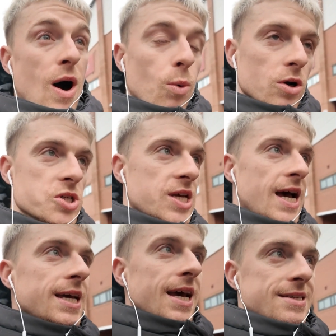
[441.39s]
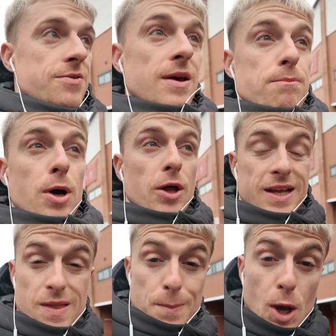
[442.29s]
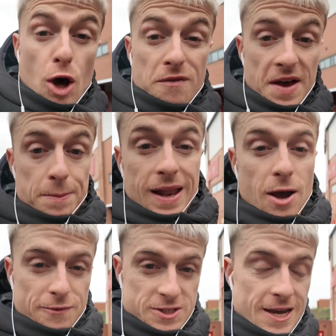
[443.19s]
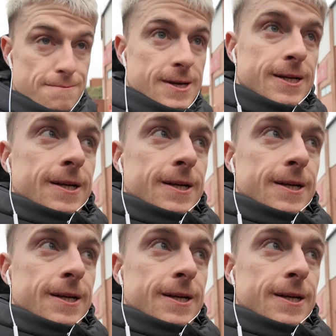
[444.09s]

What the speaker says: What I will say is I think Burnley are the perfect playoff team.